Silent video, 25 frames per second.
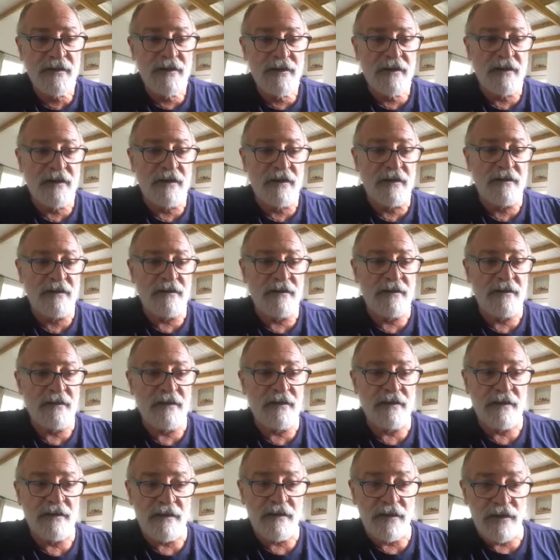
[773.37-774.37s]
in
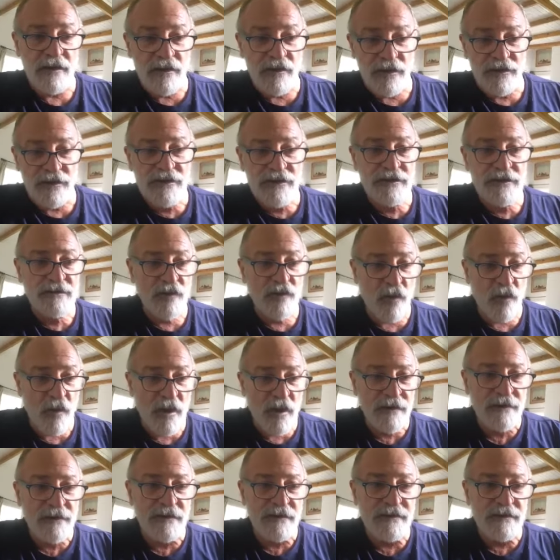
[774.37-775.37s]
those
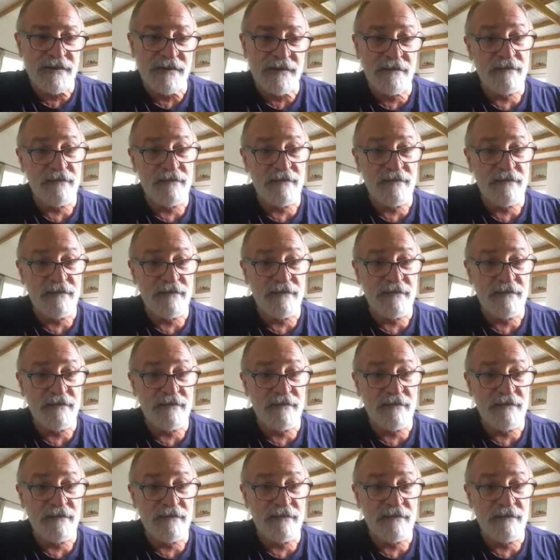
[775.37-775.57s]
waters,